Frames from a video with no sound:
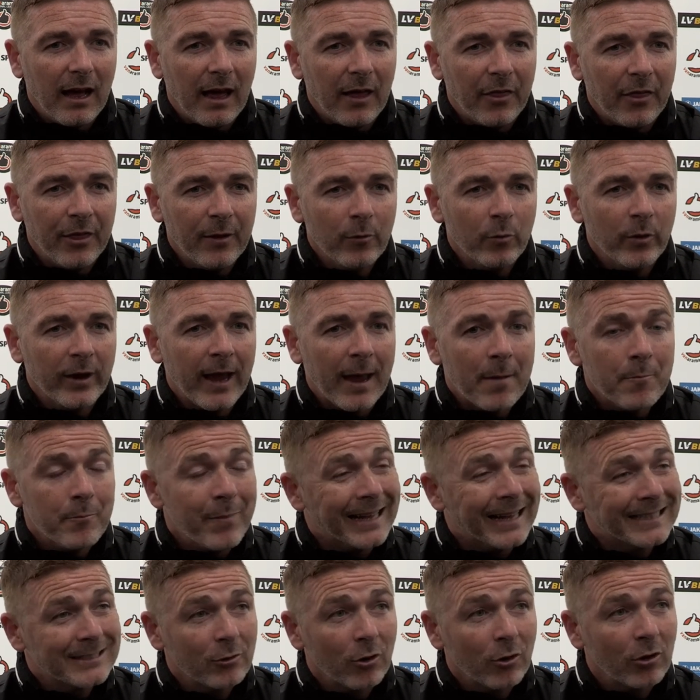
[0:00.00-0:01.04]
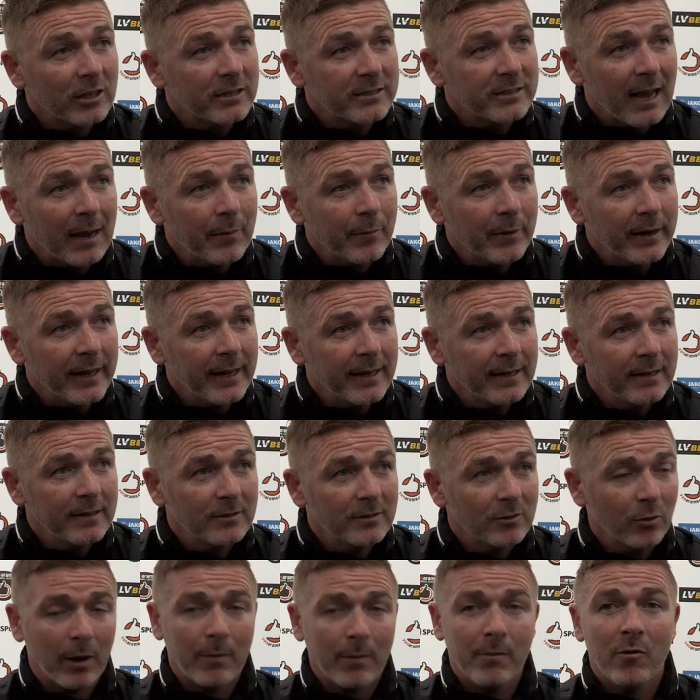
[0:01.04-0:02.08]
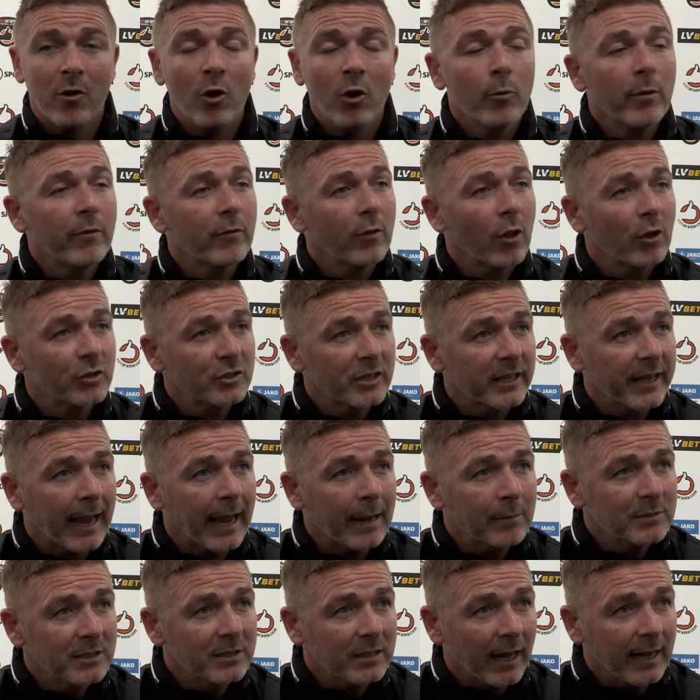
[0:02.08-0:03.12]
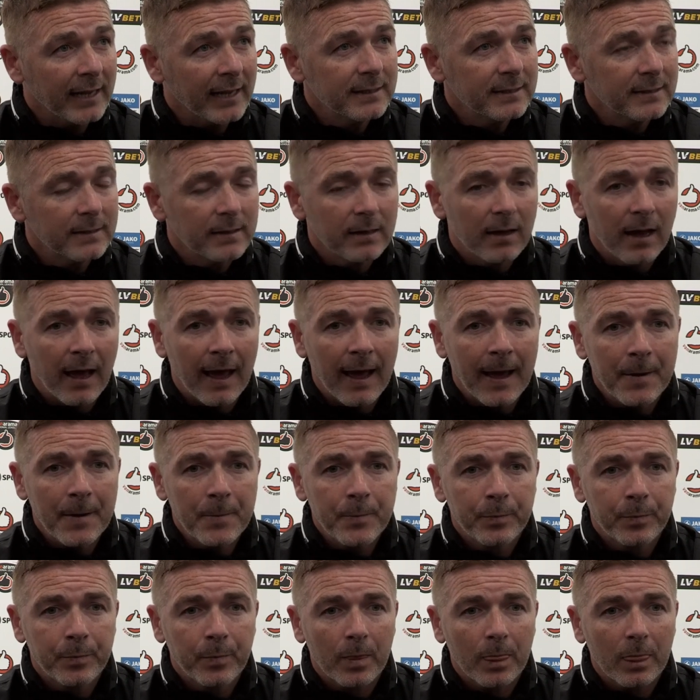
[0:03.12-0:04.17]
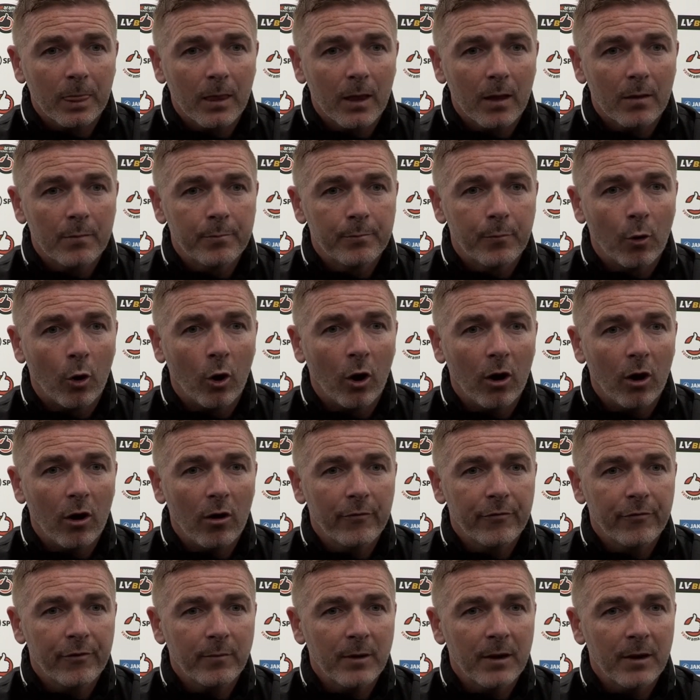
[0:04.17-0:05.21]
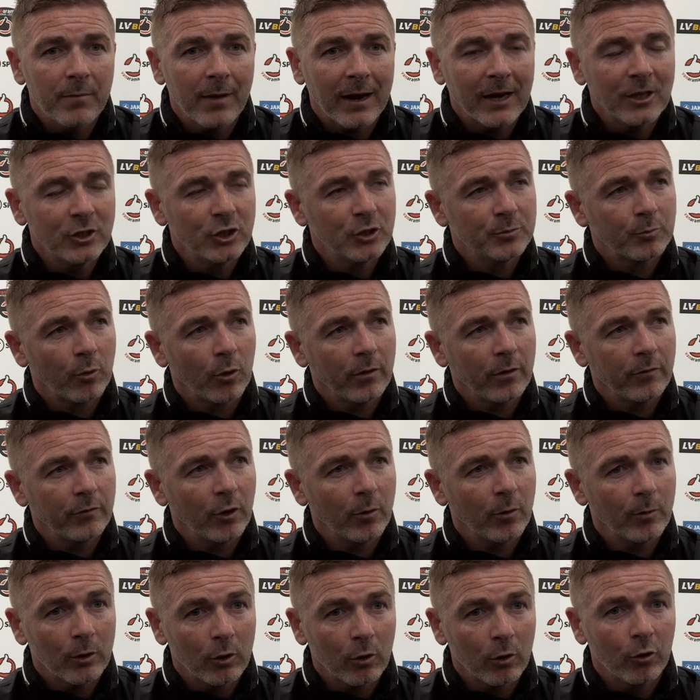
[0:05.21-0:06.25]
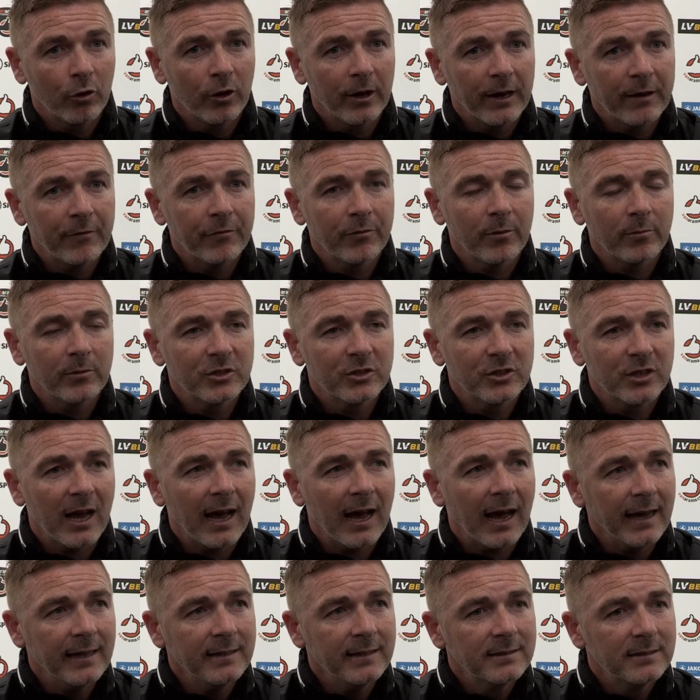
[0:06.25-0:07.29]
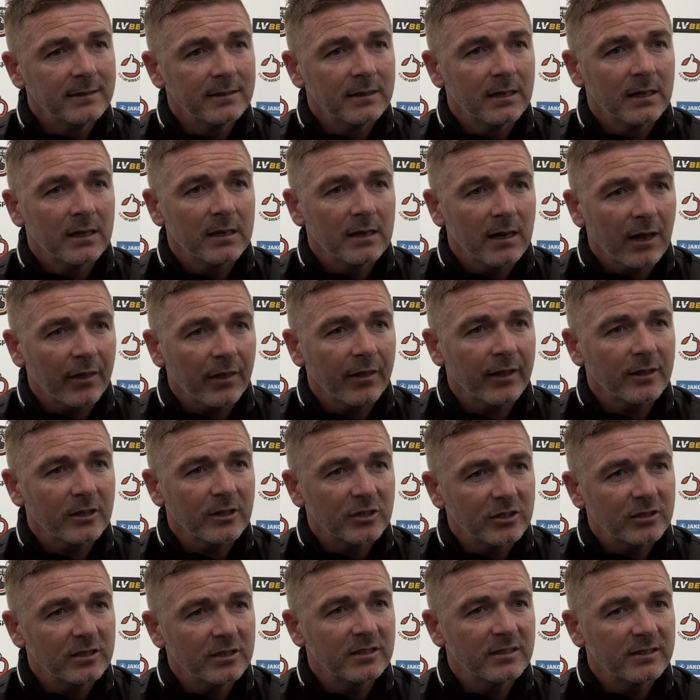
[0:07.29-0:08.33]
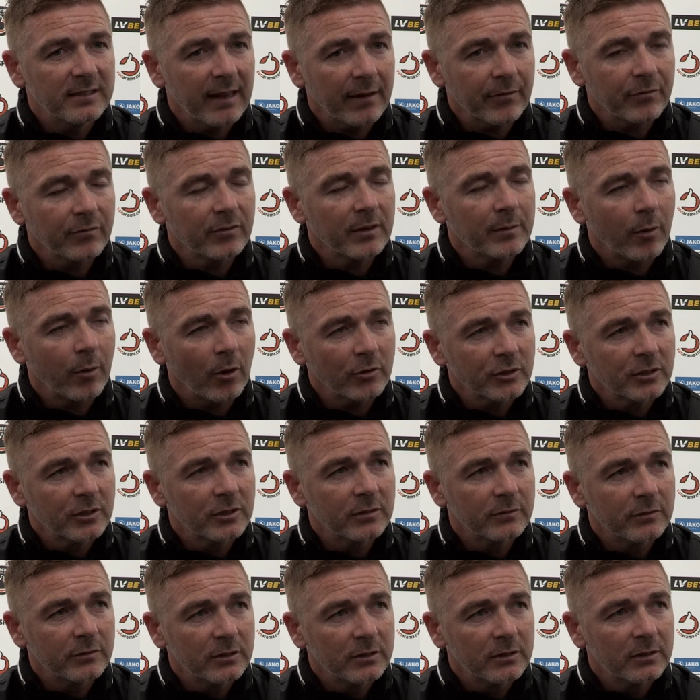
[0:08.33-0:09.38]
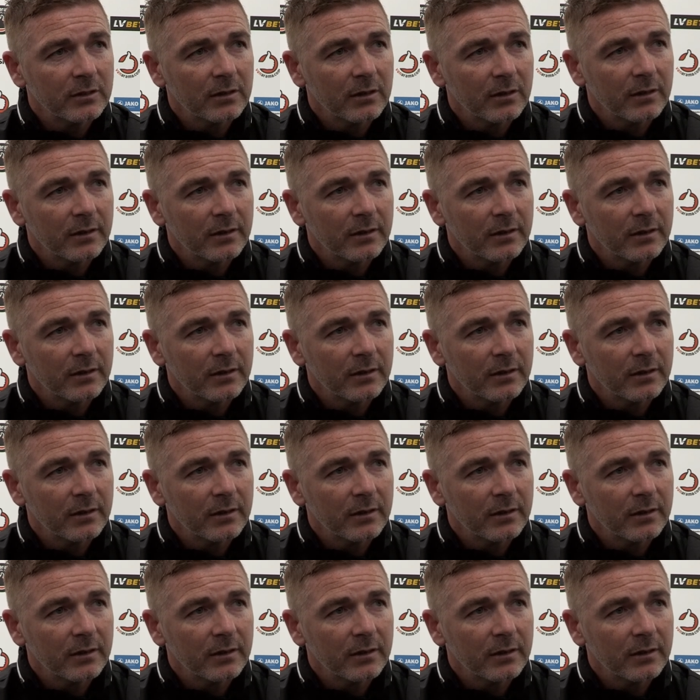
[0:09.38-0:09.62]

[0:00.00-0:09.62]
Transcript: I think we're getting better all the time, innit? Don't get me wrong, we've lost the game tonight. But from a manager's point of view and looking in from the sides, I think there's definitely positives.